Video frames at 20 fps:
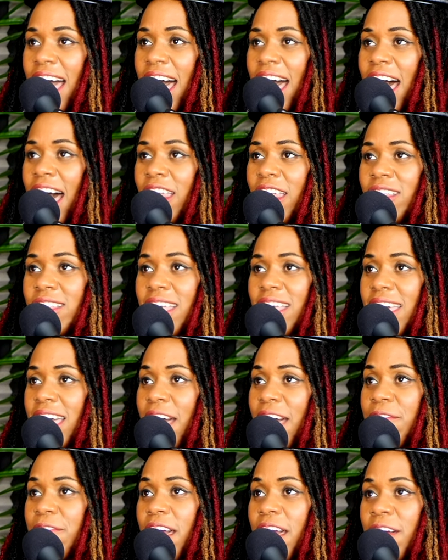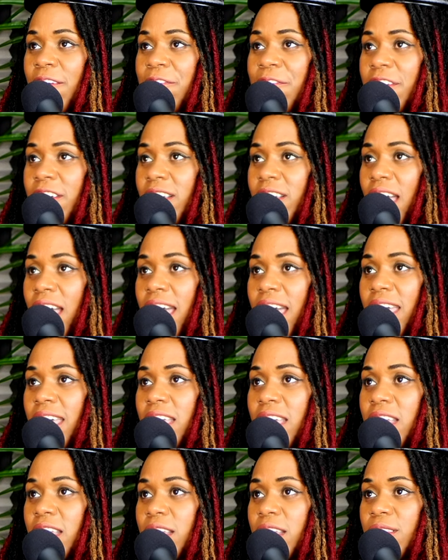I I don't think I've ever
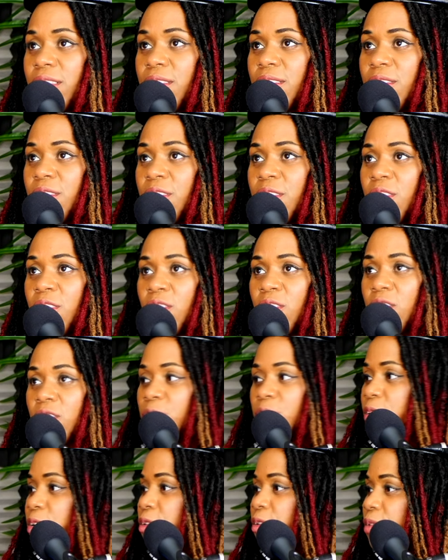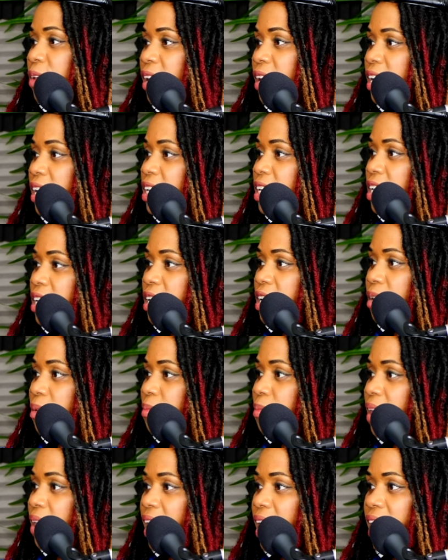like looked for a
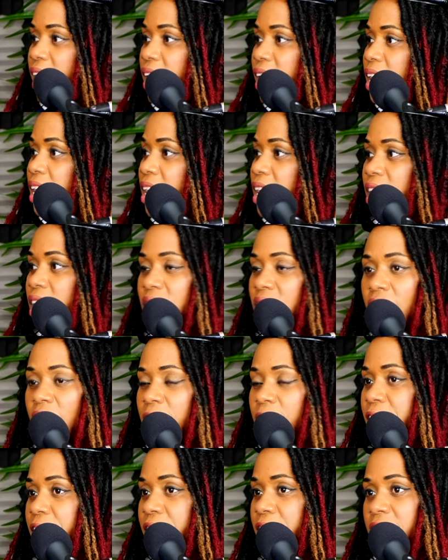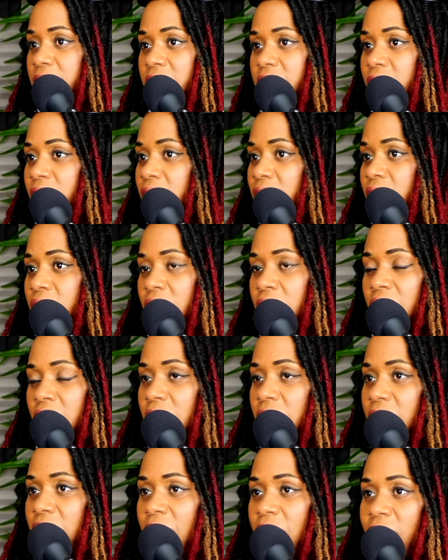relationship, like never.
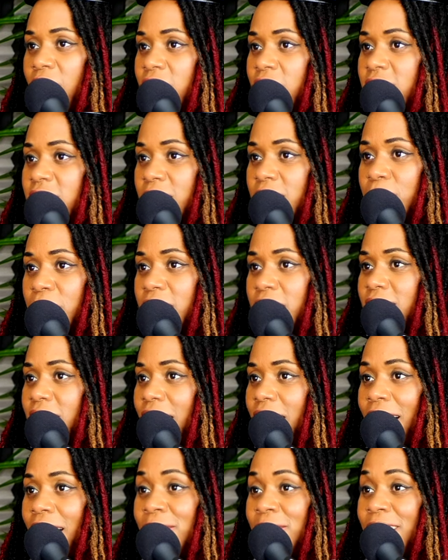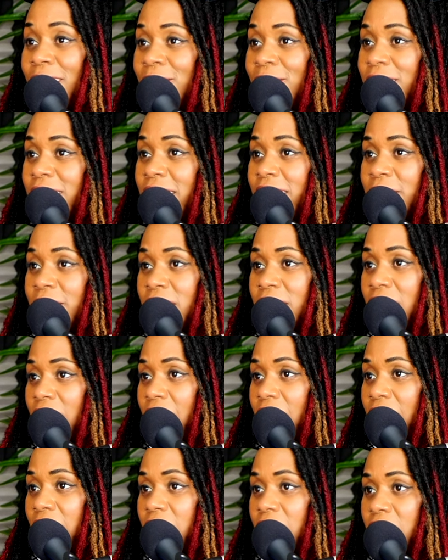And I don't see myself. I've never even
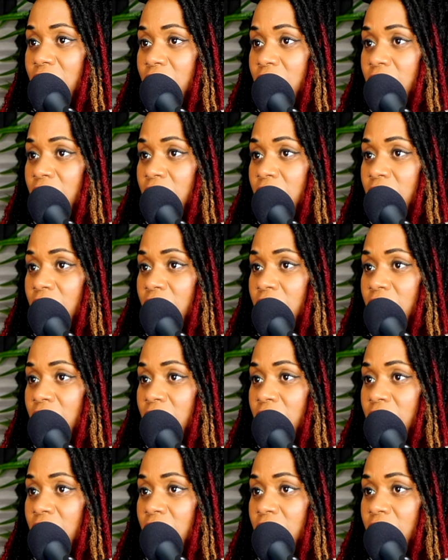like